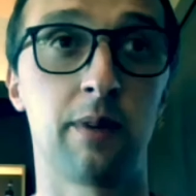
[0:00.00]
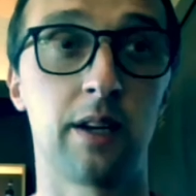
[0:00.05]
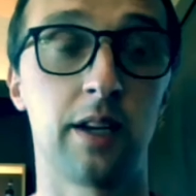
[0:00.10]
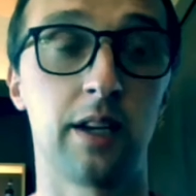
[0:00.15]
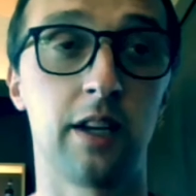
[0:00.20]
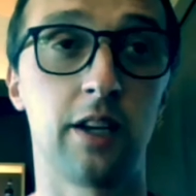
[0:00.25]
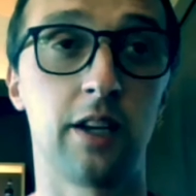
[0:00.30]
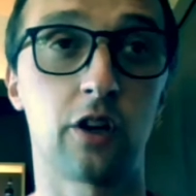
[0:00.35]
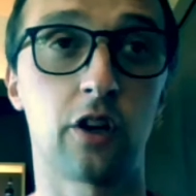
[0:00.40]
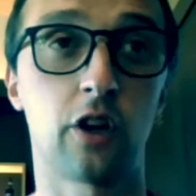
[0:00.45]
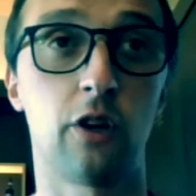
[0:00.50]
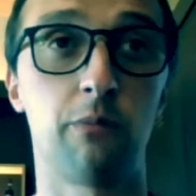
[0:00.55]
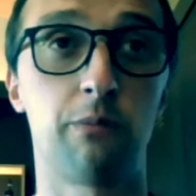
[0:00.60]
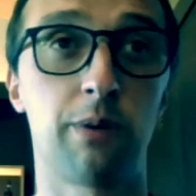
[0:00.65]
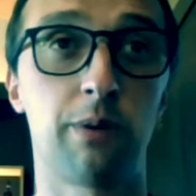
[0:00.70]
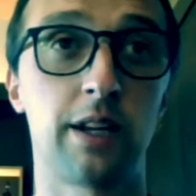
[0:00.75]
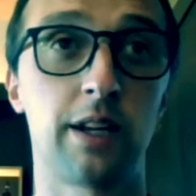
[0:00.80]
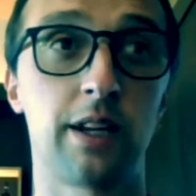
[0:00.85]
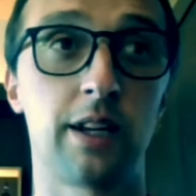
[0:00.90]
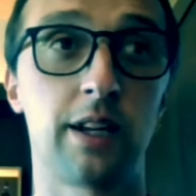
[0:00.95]
in the
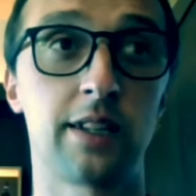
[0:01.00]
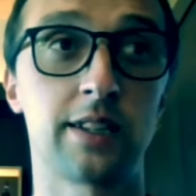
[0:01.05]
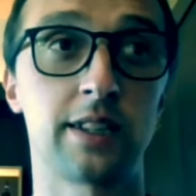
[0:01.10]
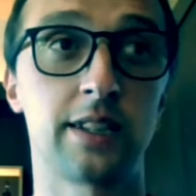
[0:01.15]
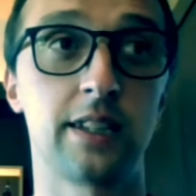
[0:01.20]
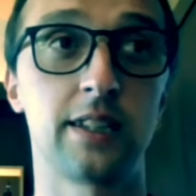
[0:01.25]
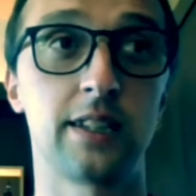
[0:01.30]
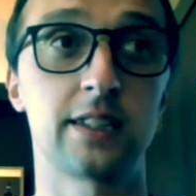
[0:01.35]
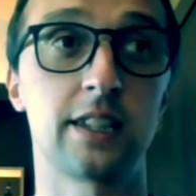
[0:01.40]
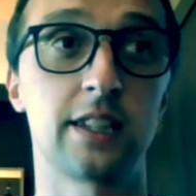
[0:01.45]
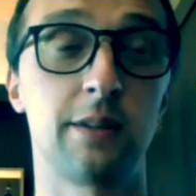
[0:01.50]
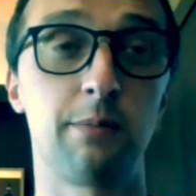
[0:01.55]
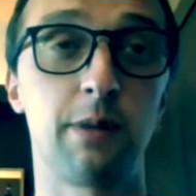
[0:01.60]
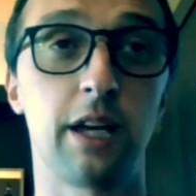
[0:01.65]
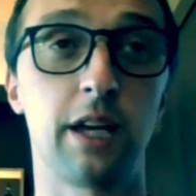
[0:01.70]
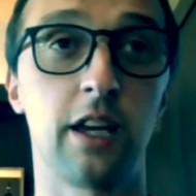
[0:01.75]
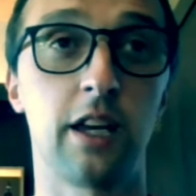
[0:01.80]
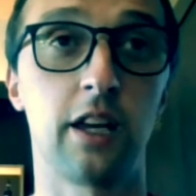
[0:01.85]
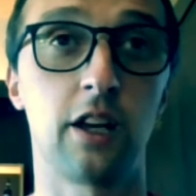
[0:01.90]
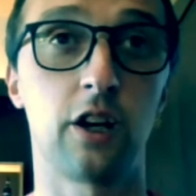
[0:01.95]
company since the
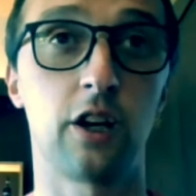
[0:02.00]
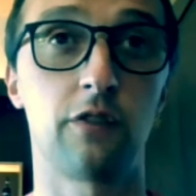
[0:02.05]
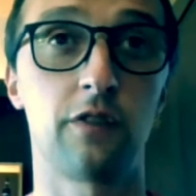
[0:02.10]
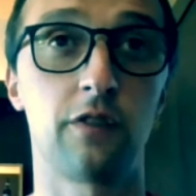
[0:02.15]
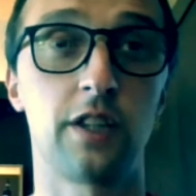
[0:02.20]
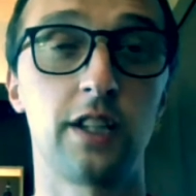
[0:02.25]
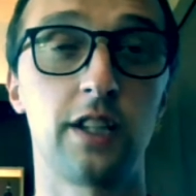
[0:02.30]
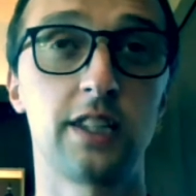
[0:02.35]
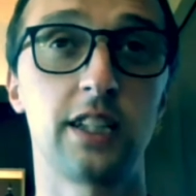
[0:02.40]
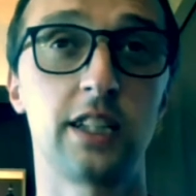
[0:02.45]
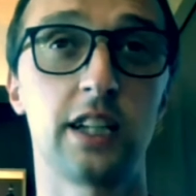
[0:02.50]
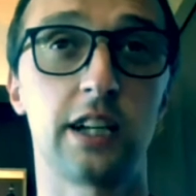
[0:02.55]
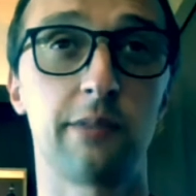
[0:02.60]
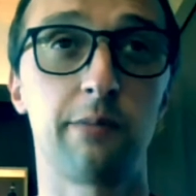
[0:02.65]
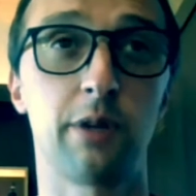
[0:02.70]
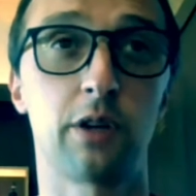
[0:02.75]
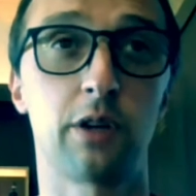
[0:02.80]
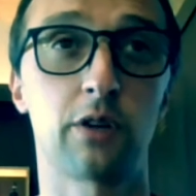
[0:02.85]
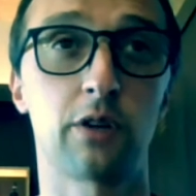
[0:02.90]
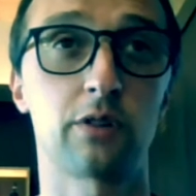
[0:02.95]
beginning of this year
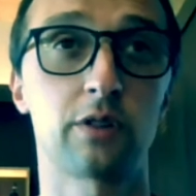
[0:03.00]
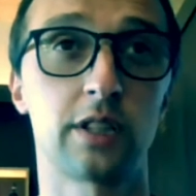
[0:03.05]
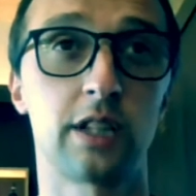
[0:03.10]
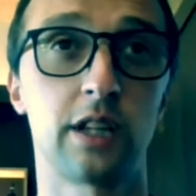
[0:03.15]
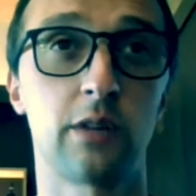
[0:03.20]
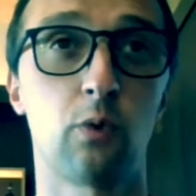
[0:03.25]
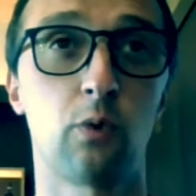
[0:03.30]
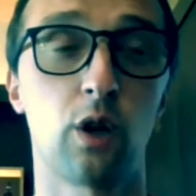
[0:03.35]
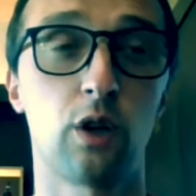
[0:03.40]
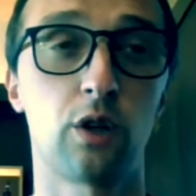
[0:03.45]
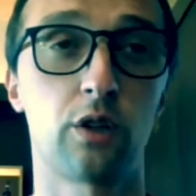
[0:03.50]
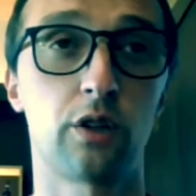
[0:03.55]
because they want